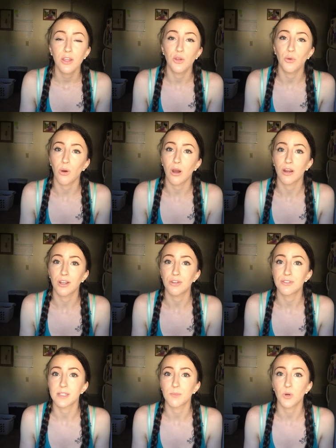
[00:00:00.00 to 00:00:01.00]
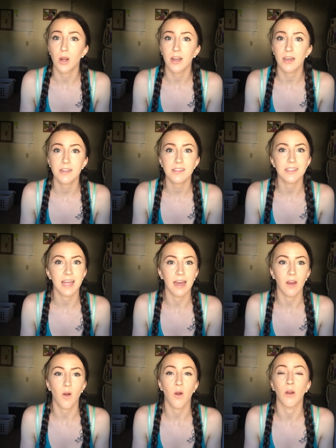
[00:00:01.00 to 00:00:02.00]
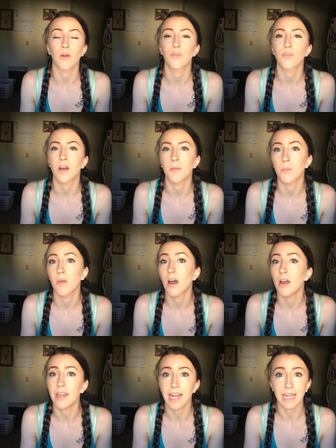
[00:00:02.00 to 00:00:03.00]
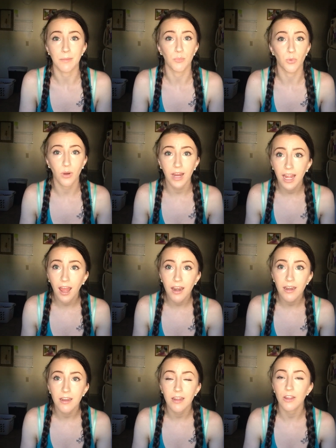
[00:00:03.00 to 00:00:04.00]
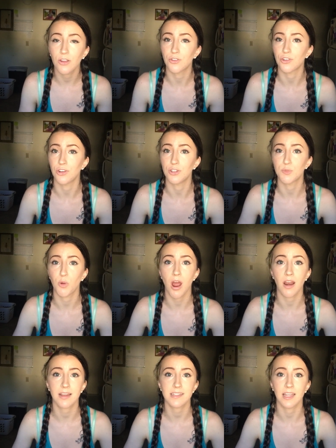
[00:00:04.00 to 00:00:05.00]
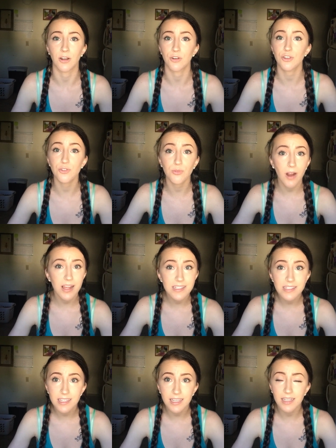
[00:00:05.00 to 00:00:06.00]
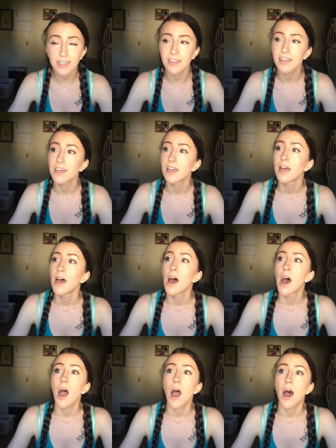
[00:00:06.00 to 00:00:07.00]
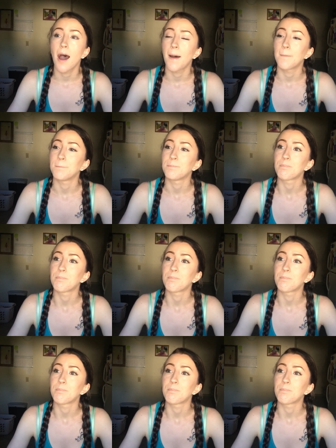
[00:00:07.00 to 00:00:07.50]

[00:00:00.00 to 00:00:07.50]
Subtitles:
You are using products that are from a name brand. You should use products that are trusted. I